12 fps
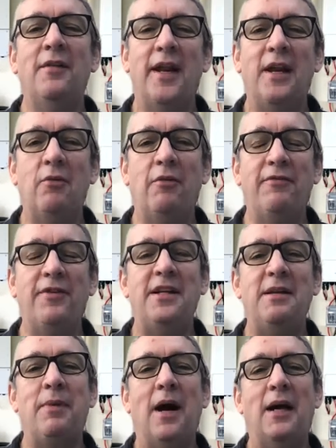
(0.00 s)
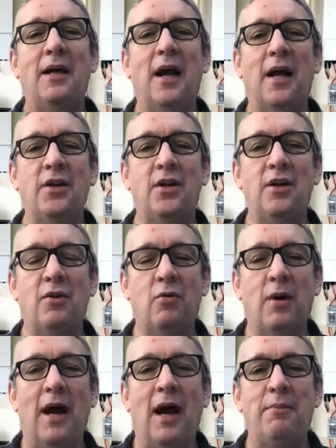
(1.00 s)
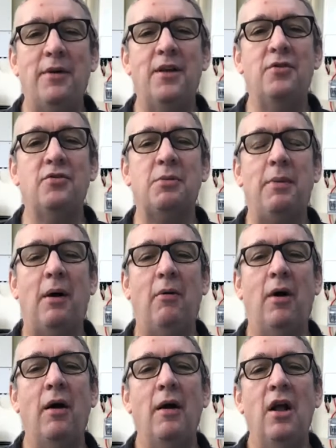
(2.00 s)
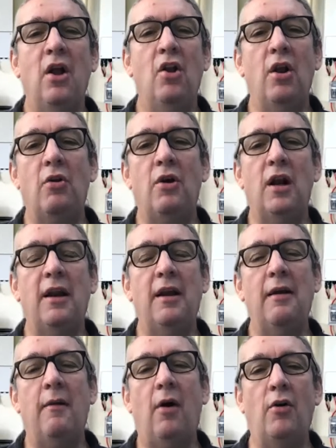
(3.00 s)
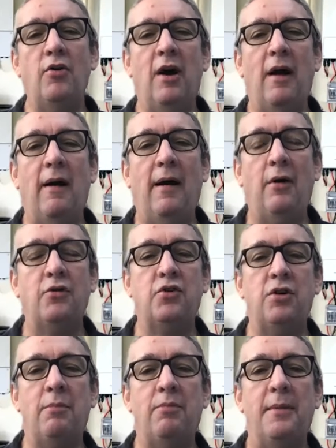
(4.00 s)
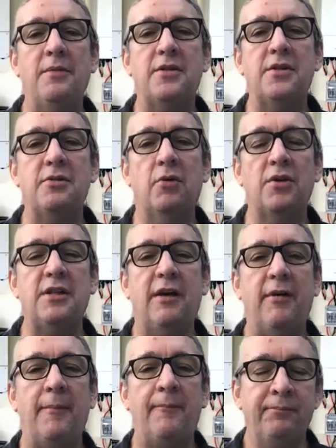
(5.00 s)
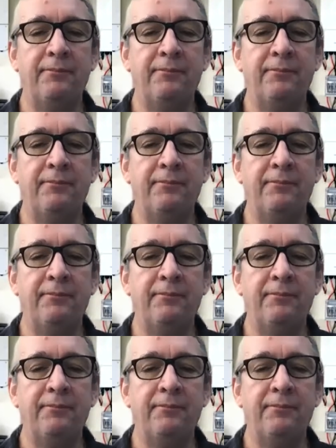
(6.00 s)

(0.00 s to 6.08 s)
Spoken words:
then it will feed it back, and you can quite happily use the power locally on your house or your premises or whatever.